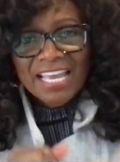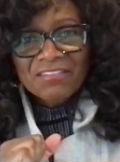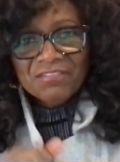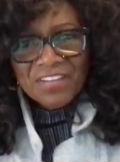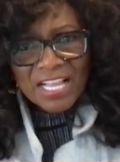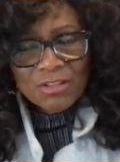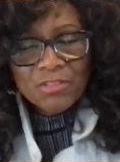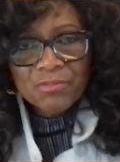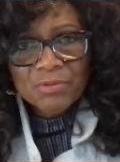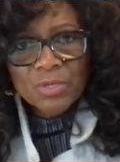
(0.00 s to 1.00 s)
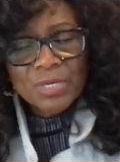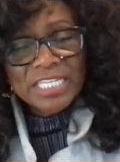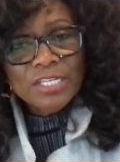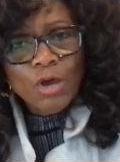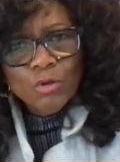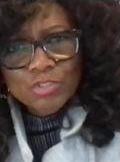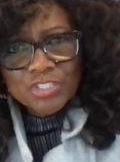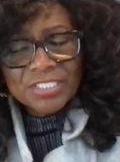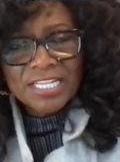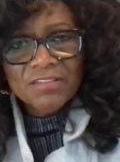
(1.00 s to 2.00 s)
follow through, and hold
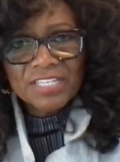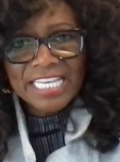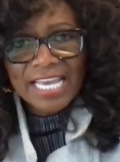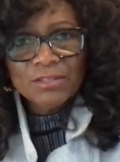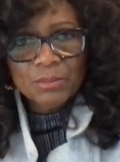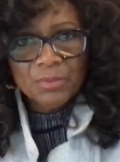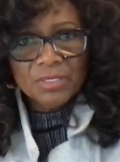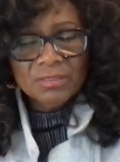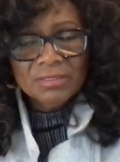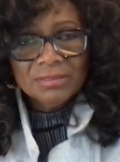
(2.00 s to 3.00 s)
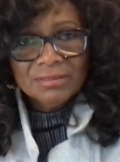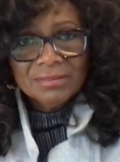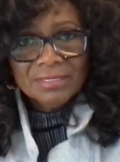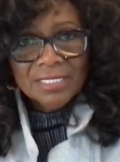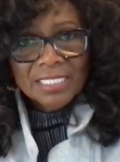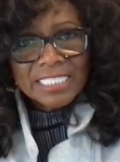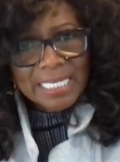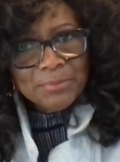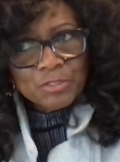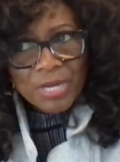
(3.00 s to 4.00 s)
yourself accountable.
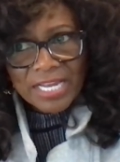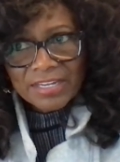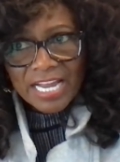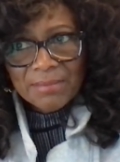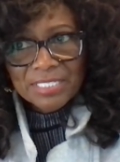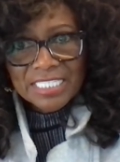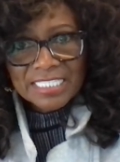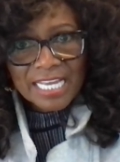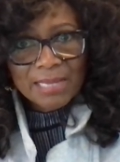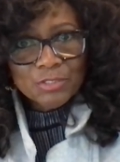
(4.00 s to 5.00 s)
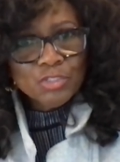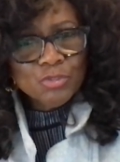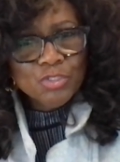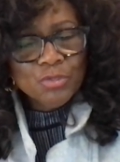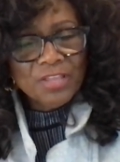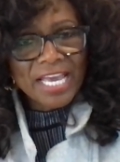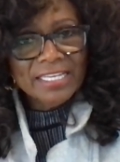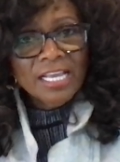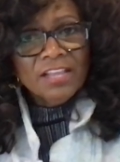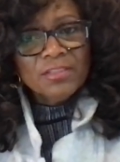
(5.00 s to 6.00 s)
Keep track of how many times you do
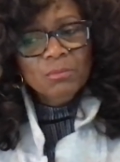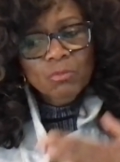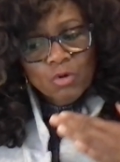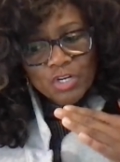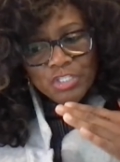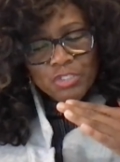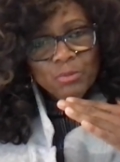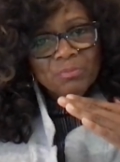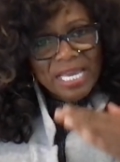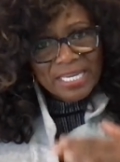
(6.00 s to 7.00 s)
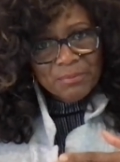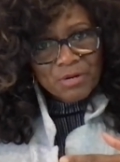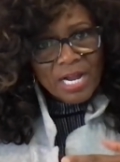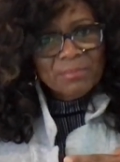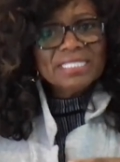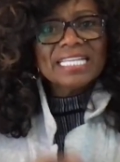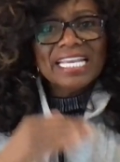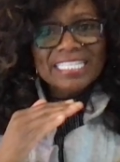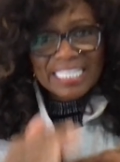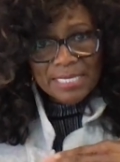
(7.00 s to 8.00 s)
that. The more you make a promise
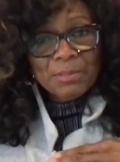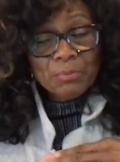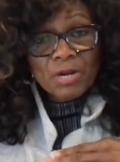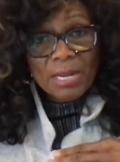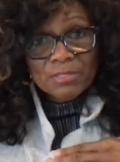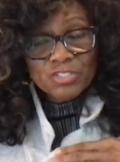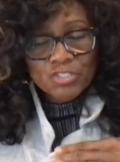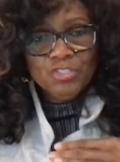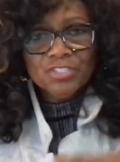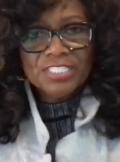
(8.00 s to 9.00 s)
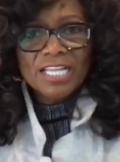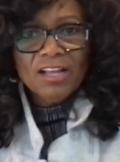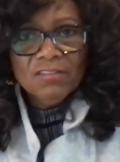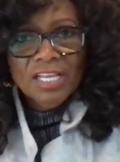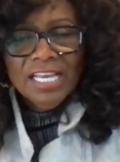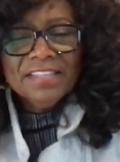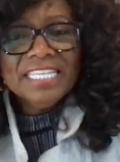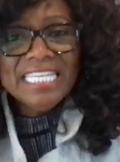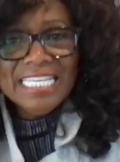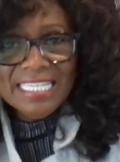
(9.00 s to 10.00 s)
and keep a promise to yourself,
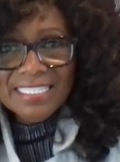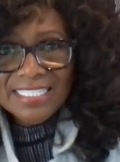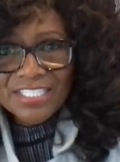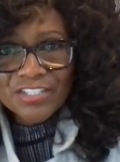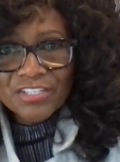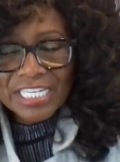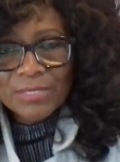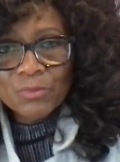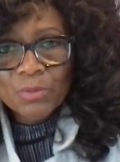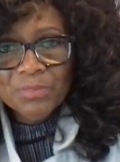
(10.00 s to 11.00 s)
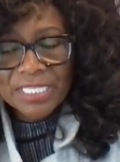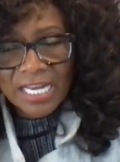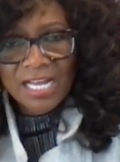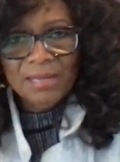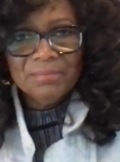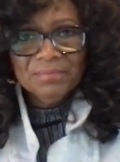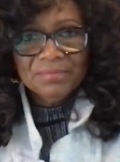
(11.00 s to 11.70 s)
the easier it will become.